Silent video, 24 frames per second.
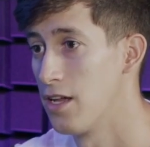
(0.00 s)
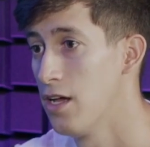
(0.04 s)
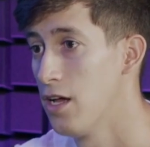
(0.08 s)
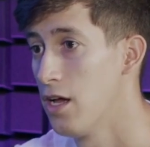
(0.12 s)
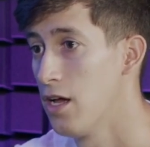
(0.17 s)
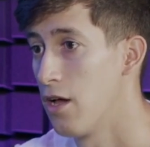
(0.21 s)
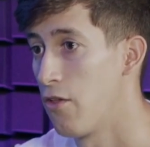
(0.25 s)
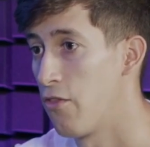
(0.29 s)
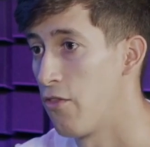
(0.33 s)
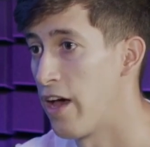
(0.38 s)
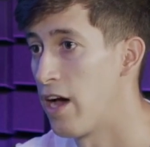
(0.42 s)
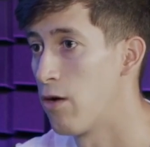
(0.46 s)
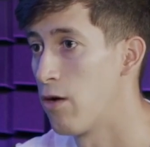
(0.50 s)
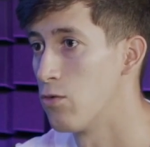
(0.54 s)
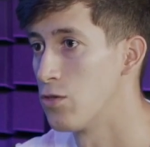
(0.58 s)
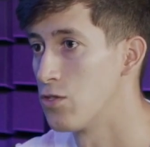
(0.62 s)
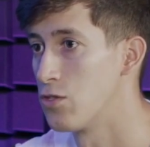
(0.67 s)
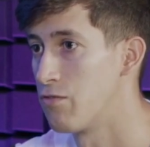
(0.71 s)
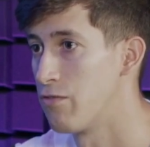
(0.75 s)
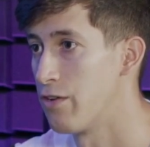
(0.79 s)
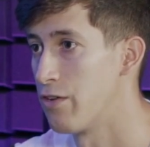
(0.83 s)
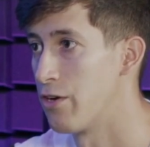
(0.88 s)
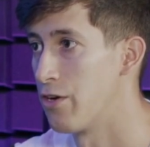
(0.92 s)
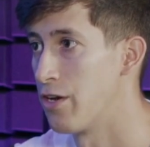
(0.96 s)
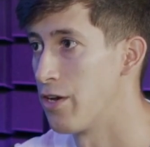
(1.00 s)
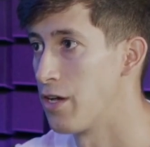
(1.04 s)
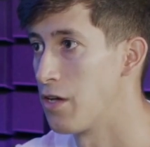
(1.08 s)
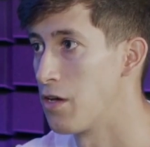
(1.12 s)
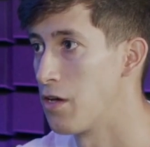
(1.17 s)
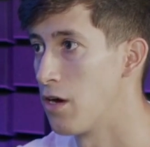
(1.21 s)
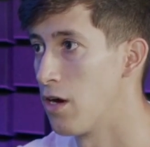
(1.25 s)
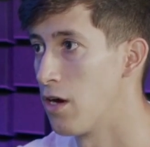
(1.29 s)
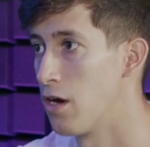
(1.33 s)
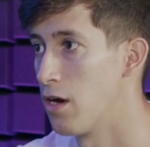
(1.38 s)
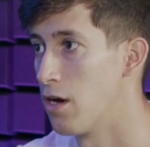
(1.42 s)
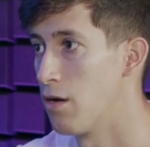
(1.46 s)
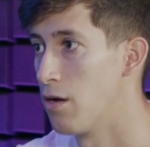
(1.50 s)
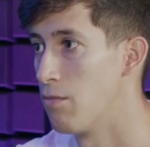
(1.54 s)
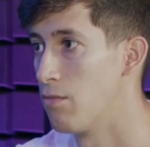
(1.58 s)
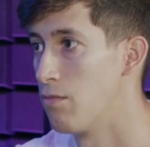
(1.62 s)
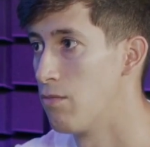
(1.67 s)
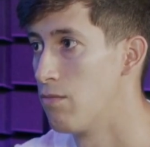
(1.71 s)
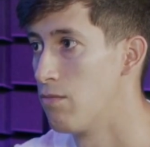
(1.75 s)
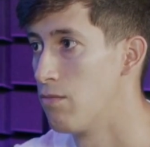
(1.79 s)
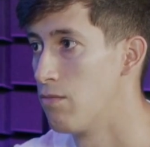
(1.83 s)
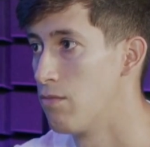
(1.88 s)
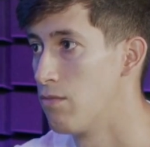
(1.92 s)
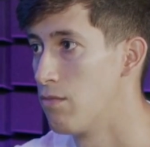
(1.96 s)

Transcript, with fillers: Hmm. That was very um,